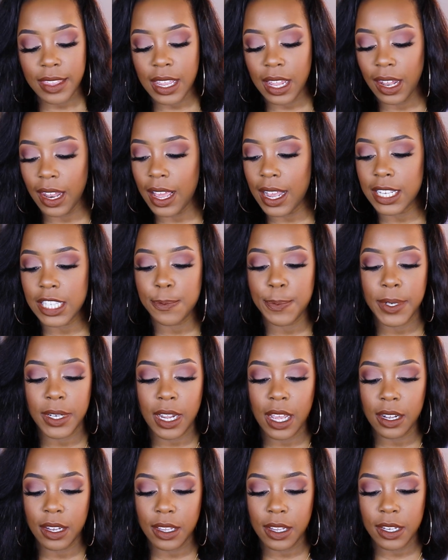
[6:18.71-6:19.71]
And then last but
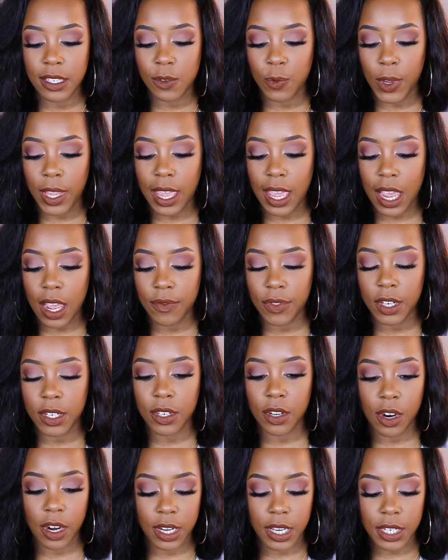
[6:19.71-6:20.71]
not least, we have the
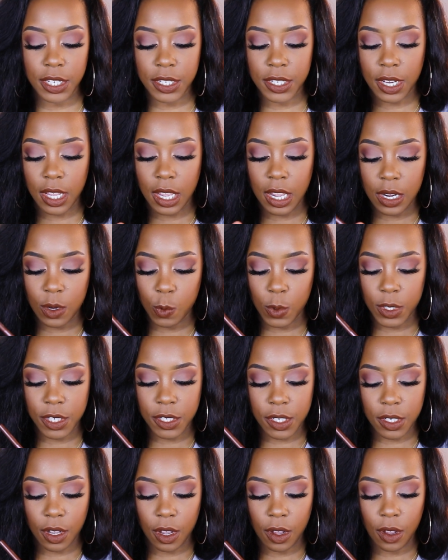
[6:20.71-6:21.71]
darkest shade, which
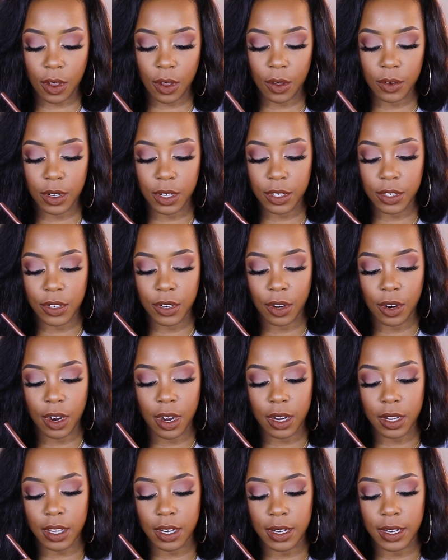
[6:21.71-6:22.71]
is called
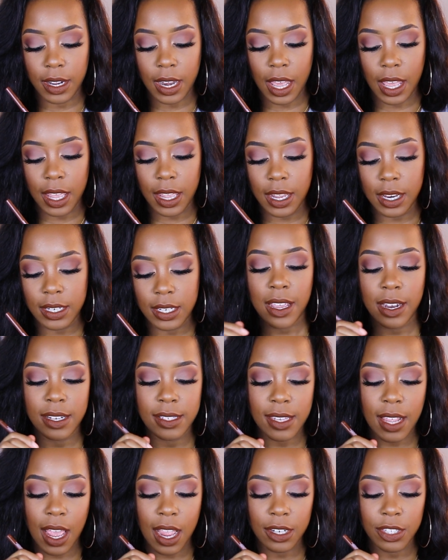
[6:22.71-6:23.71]
Dark Night. And
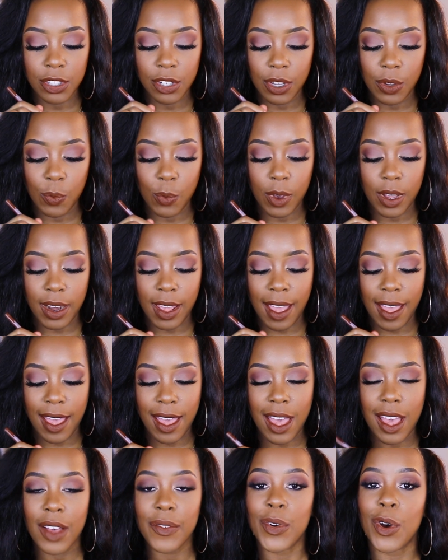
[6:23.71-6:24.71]
it's actually what I
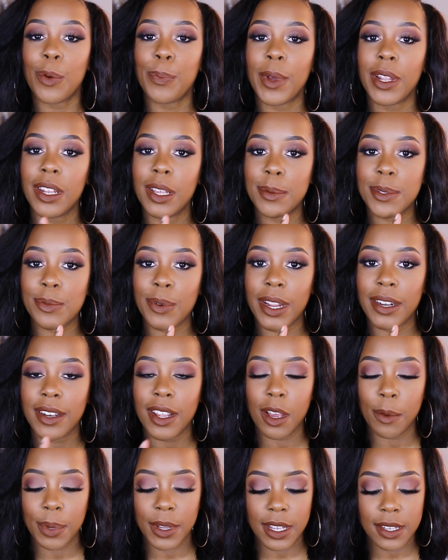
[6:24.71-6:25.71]
have on my lips right
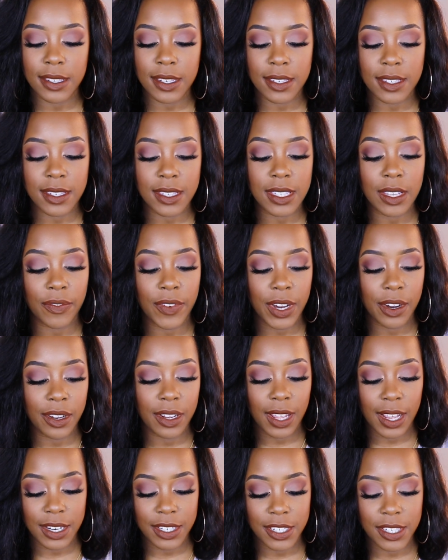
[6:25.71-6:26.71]
now because this is the very
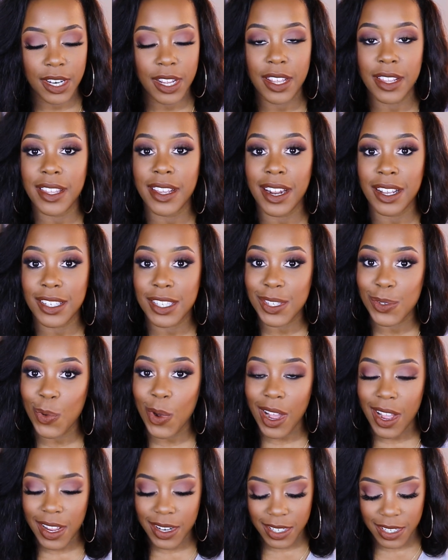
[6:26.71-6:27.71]
last shade that I
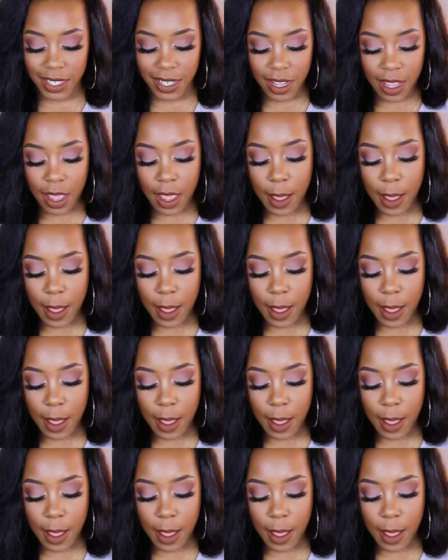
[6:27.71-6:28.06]
swatched.